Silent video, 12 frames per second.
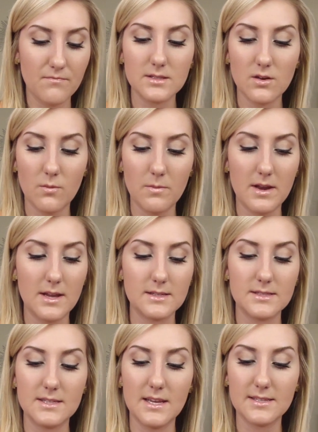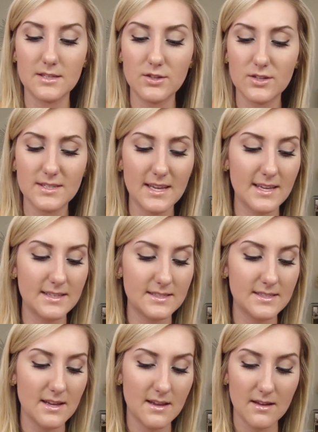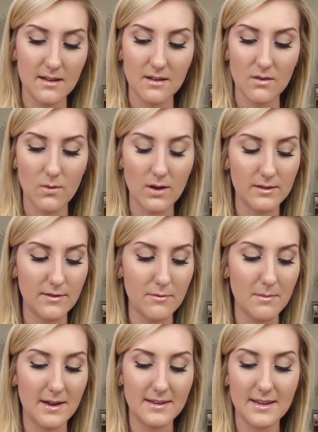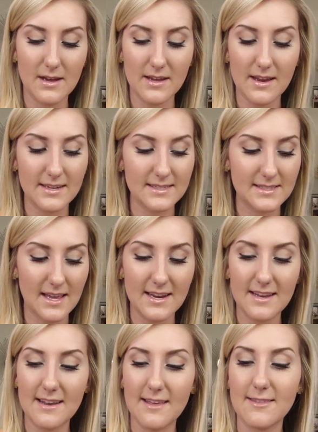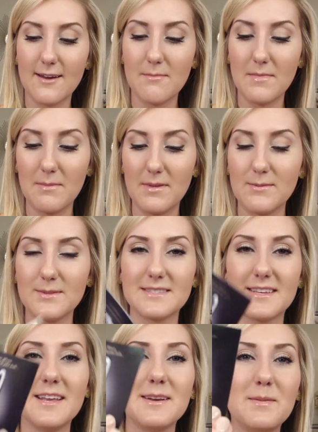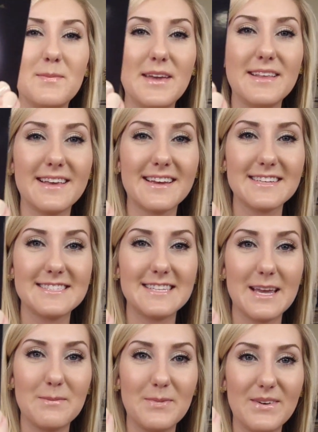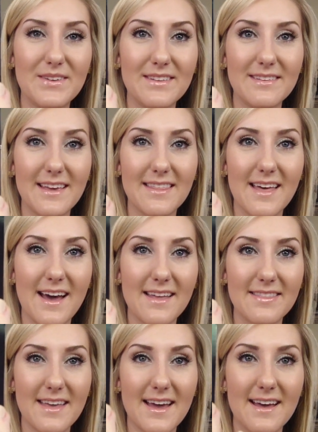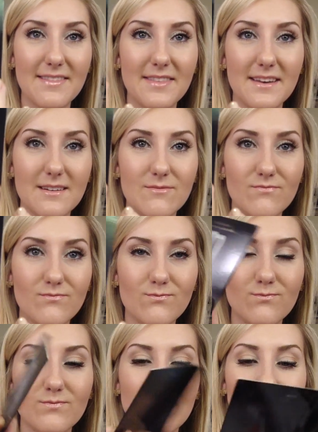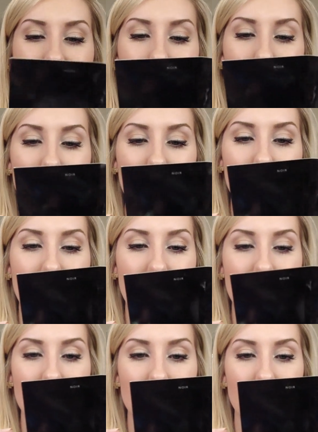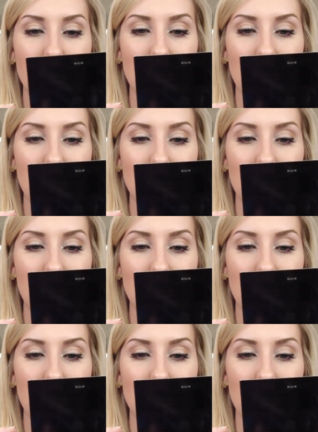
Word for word: Let's open it and see, because it looks like it's, well, never mind. I got excited and I thought maybe it was going to be like a sample like that that had the mirror in it.